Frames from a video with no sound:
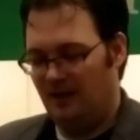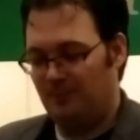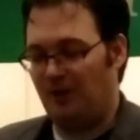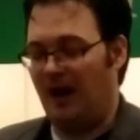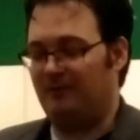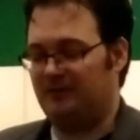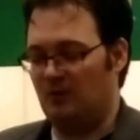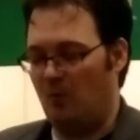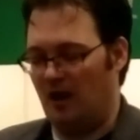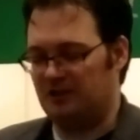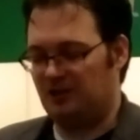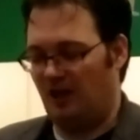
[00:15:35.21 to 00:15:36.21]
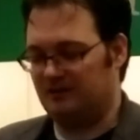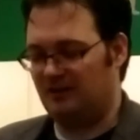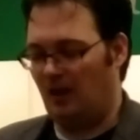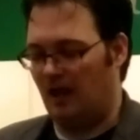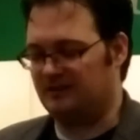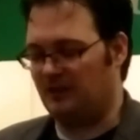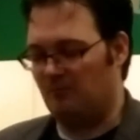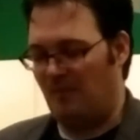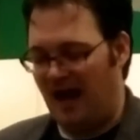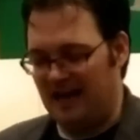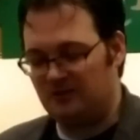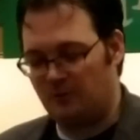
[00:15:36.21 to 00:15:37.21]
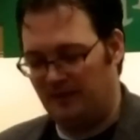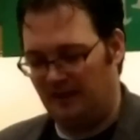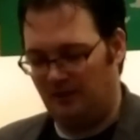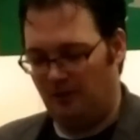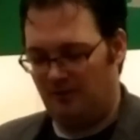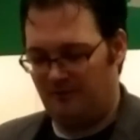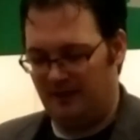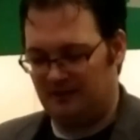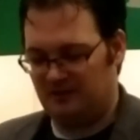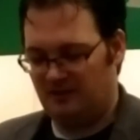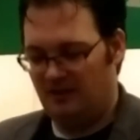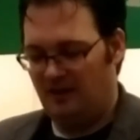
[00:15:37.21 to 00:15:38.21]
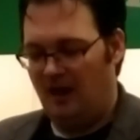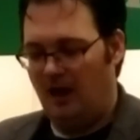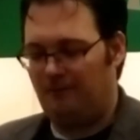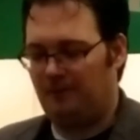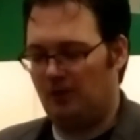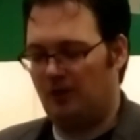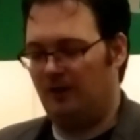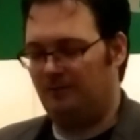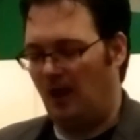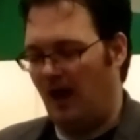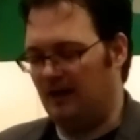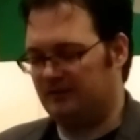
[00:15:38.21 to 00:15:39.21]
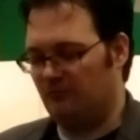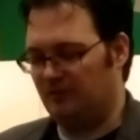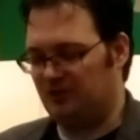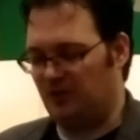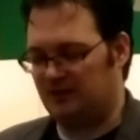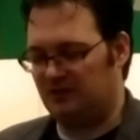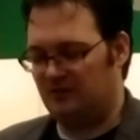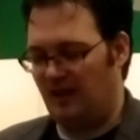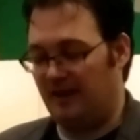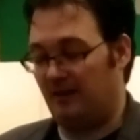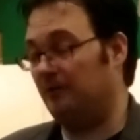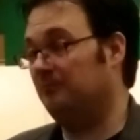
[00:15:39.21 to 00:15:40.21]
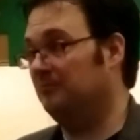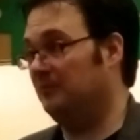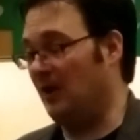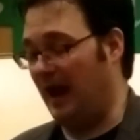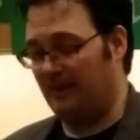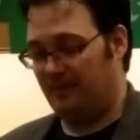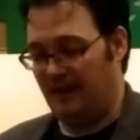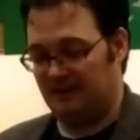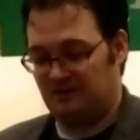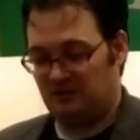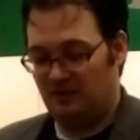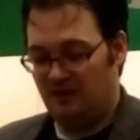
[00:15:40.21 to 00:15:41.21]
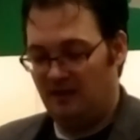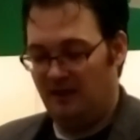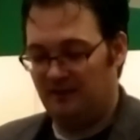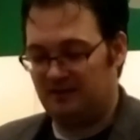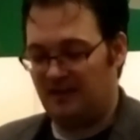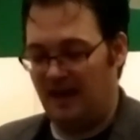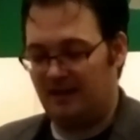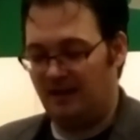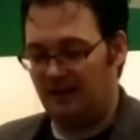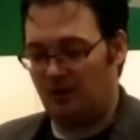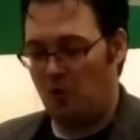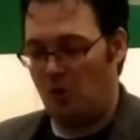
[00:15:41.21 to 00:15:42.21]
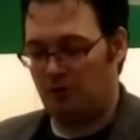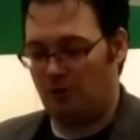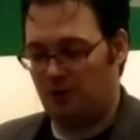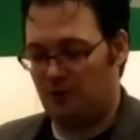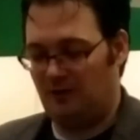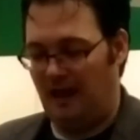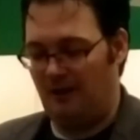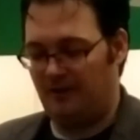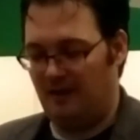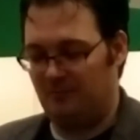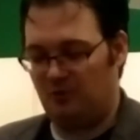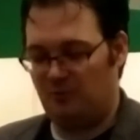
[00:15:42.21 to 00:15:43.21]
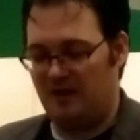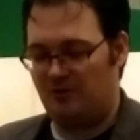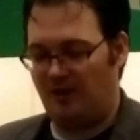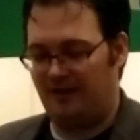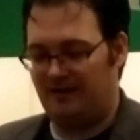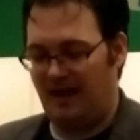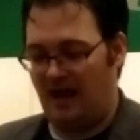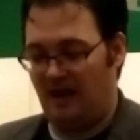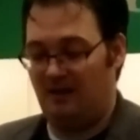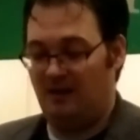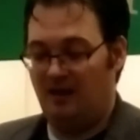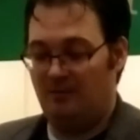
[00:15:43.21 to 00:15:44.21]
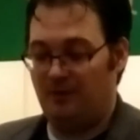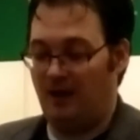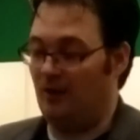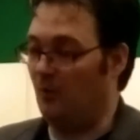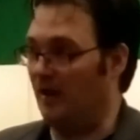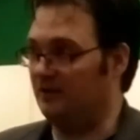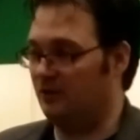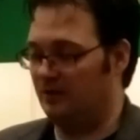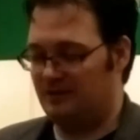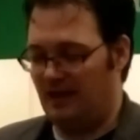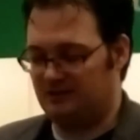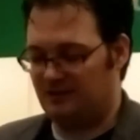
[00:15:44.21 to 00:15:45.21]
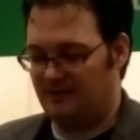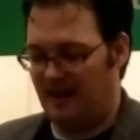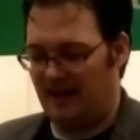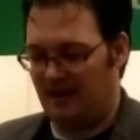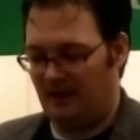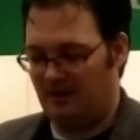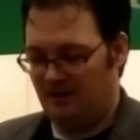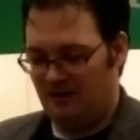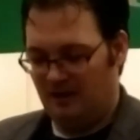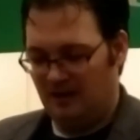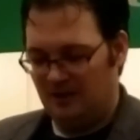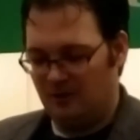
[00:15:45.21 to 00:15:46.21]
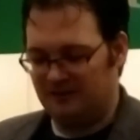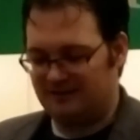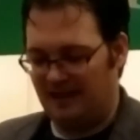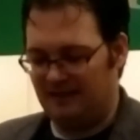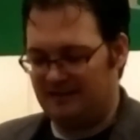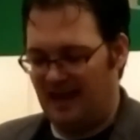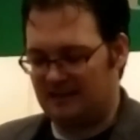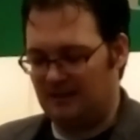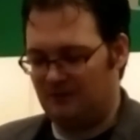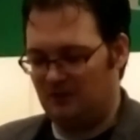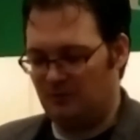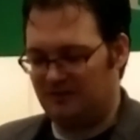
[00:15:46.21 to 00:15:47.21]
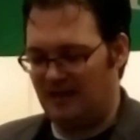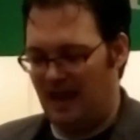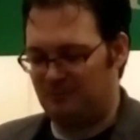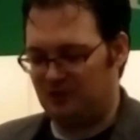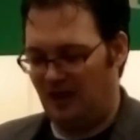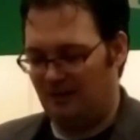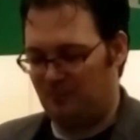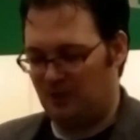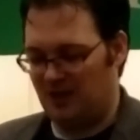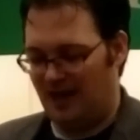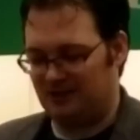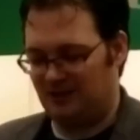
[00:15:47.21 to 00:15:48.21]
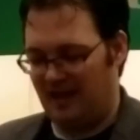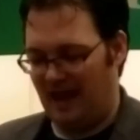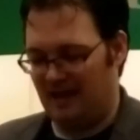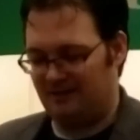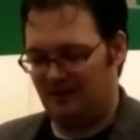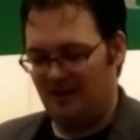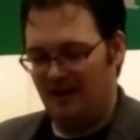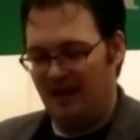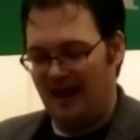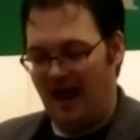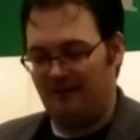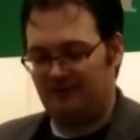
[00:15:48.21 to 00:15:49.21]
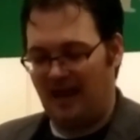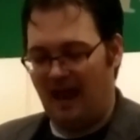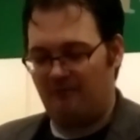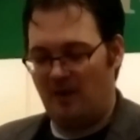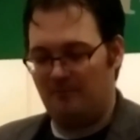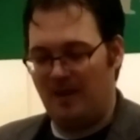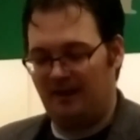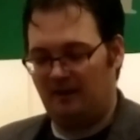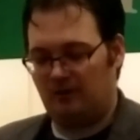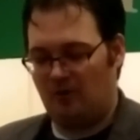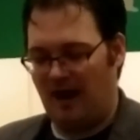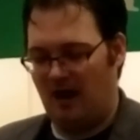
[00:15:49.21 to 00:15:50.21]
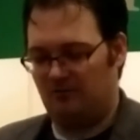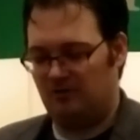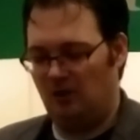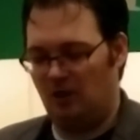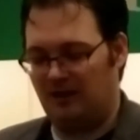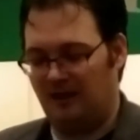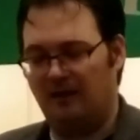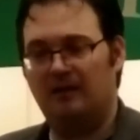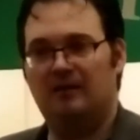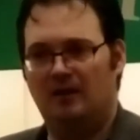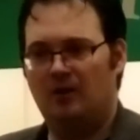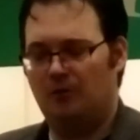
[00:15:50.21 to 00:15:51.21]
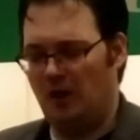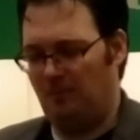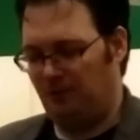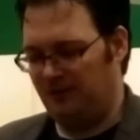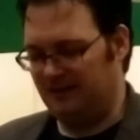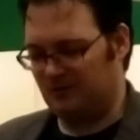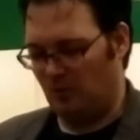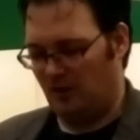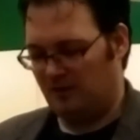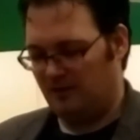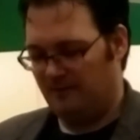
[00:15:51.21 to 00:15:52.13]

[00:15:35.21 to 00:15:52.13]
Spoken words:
Privacy watchdogs had lost their minds when they learned of this. A flurry of laws and restrictions later, you had this. The state could get a court order allowing them to recreate a day, but otherwise couldn't touch the data. You could send detectives into a snapshot, but you actually had to have men on the ground, looking. Real police work.